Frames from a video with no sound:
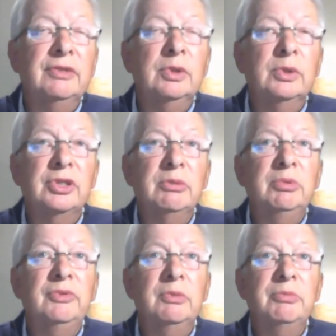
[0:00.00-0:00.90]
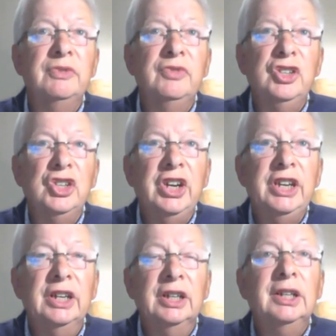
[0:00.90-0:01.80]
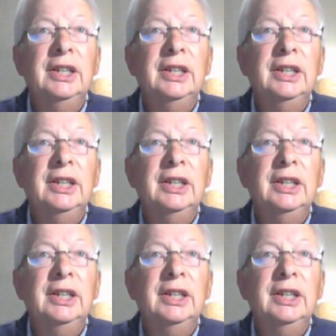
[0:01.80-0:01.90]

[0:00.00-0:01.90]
of course, the performance of China.